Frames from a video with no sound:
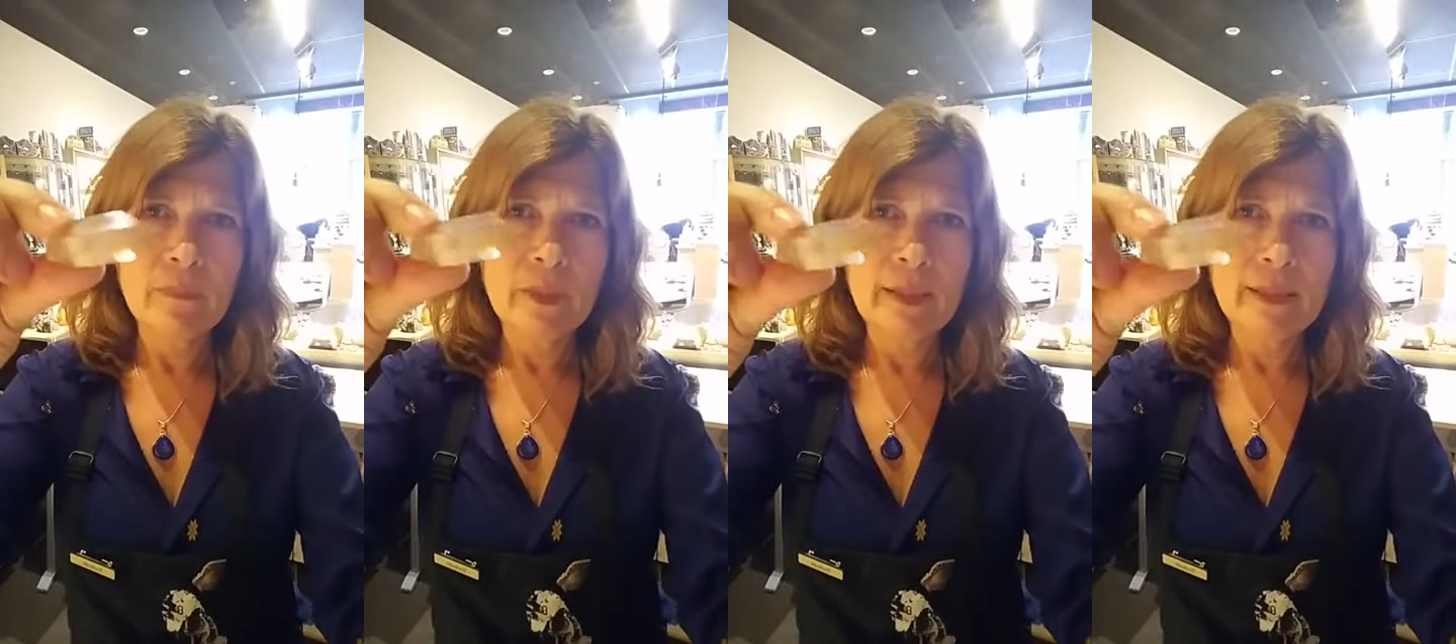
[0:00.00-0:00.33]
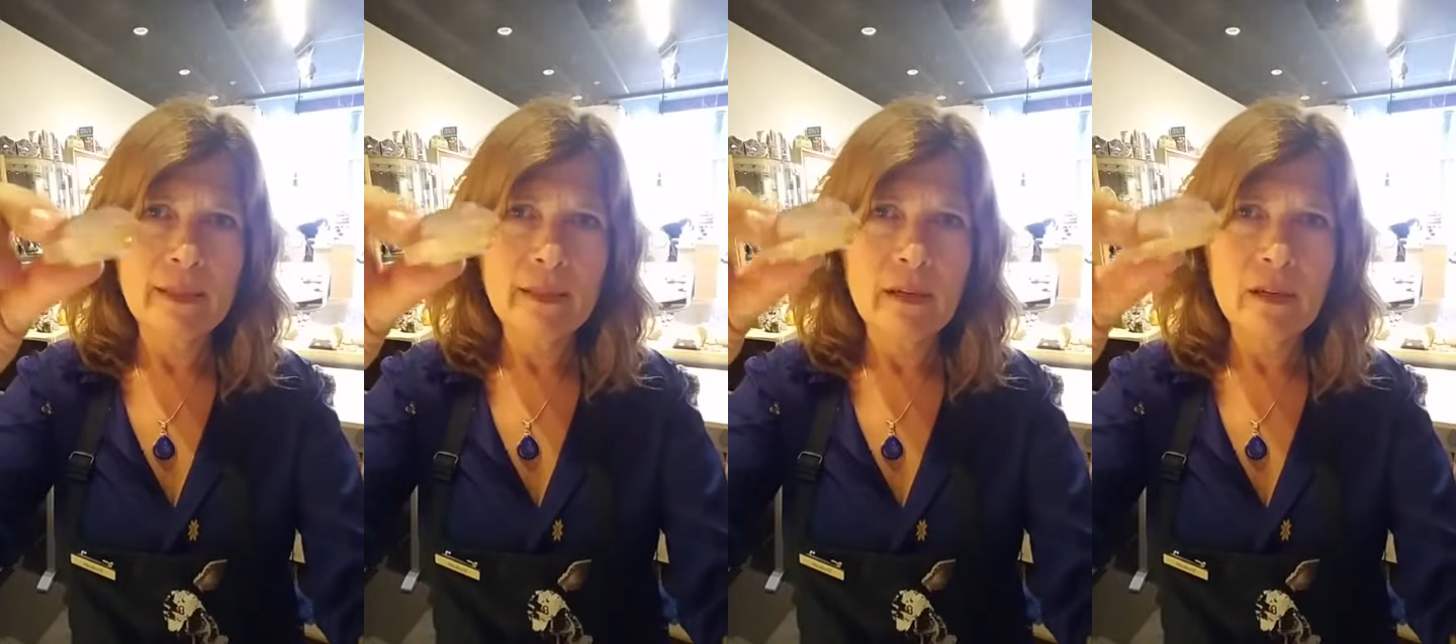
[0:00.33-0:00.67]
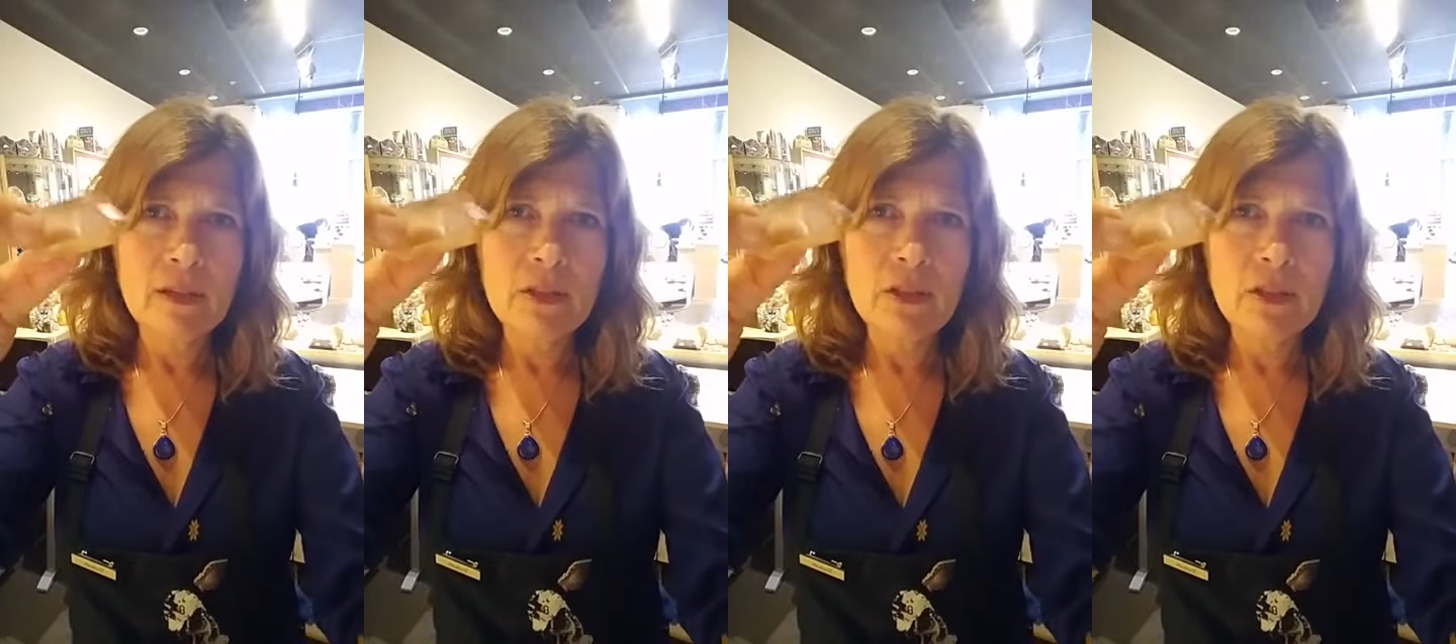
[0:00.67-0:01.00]
it's an
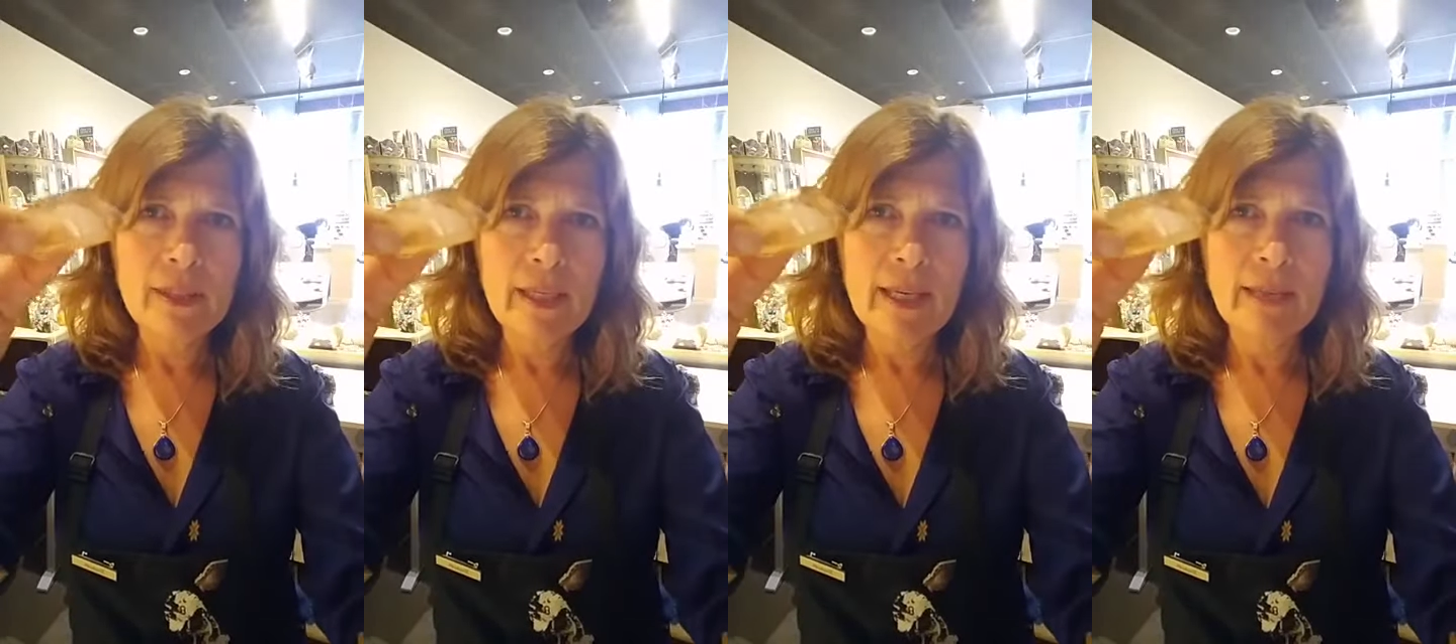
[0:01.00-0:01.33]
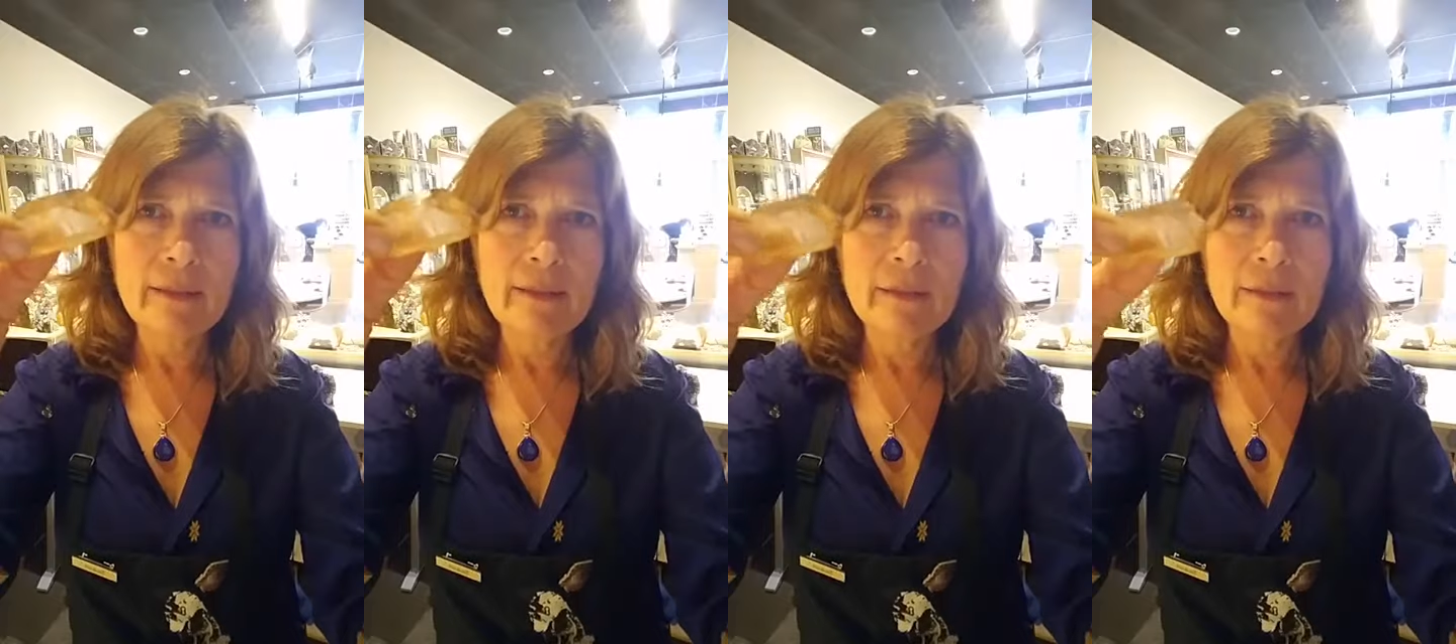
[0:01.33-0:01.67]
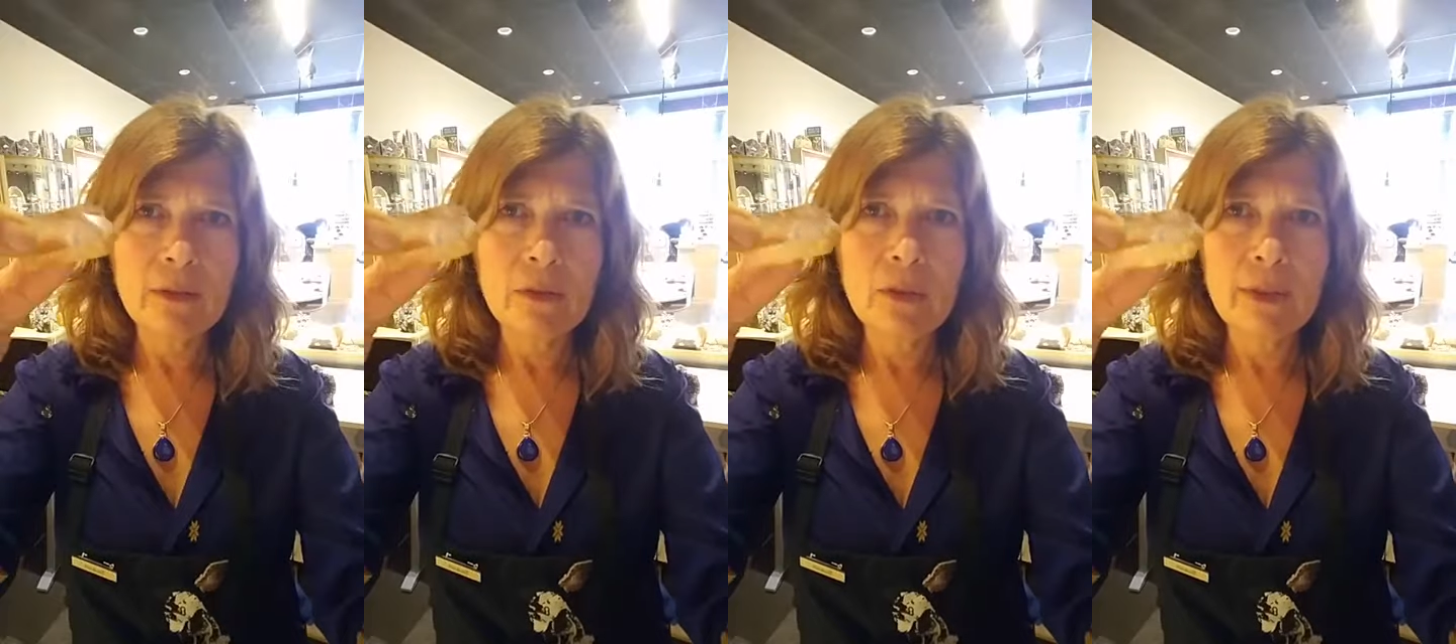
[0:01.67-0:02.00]
orange stained
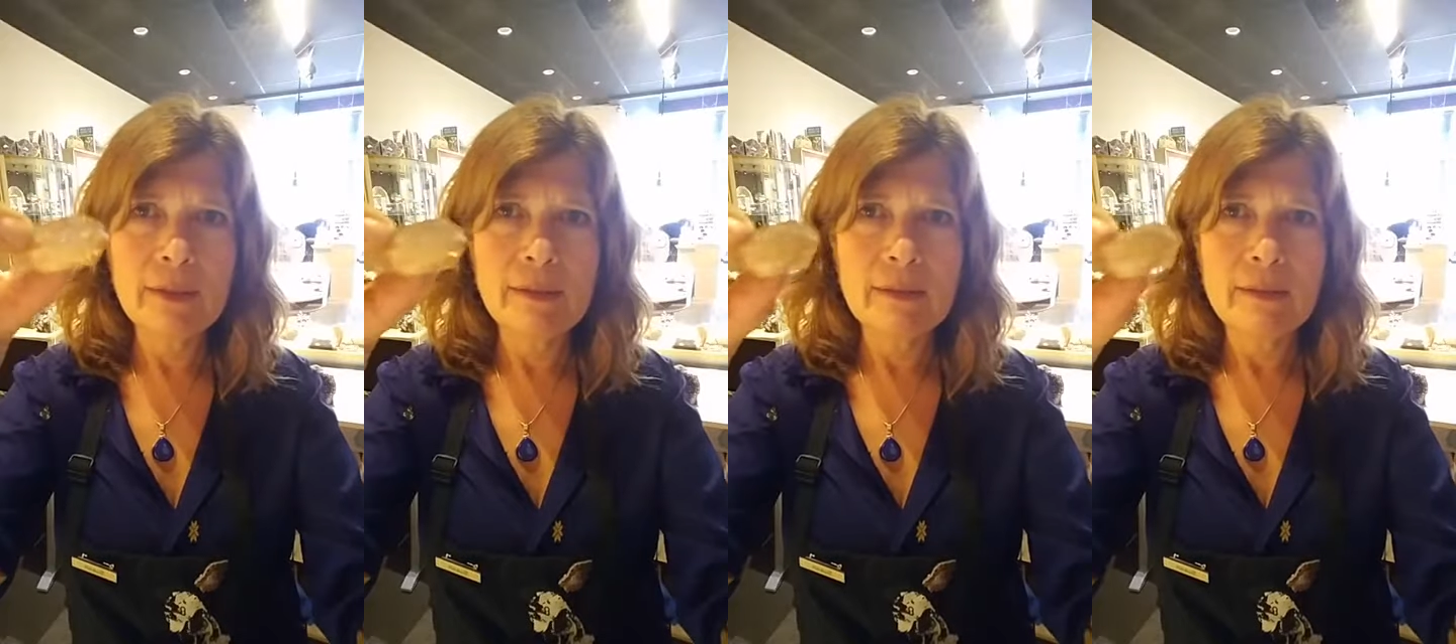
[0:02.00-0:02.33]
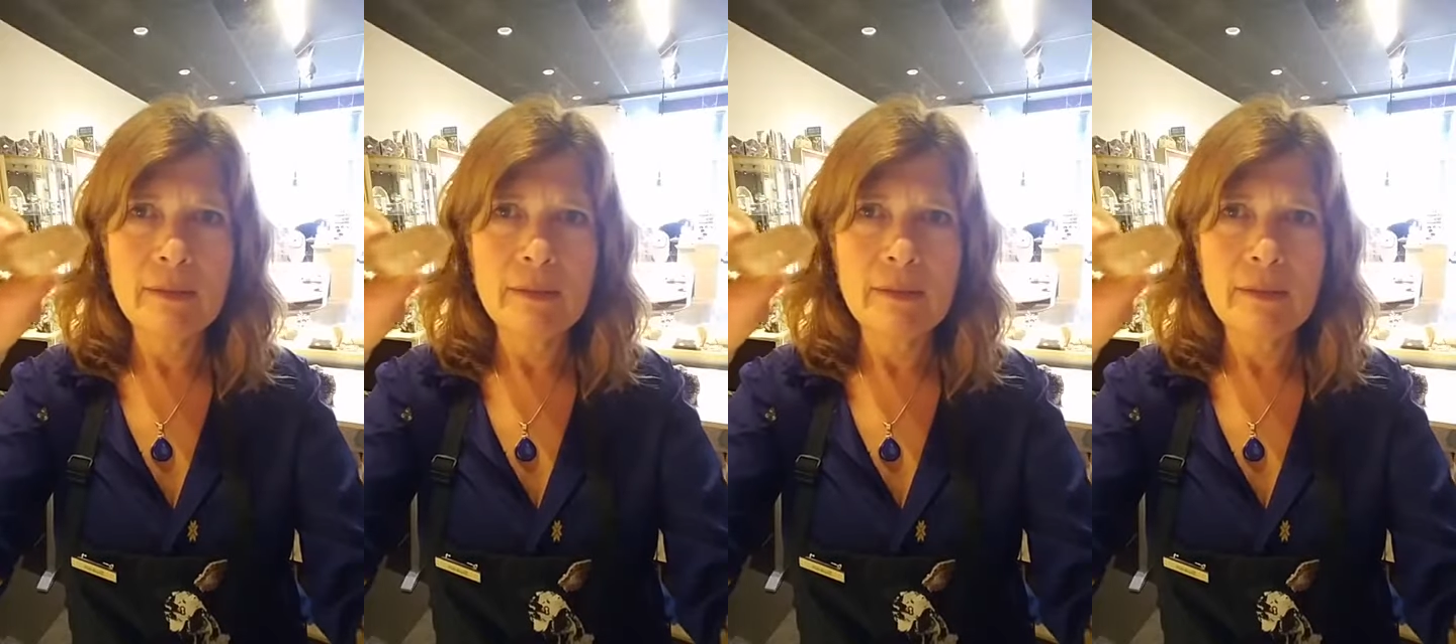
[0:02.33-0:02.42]
quartz.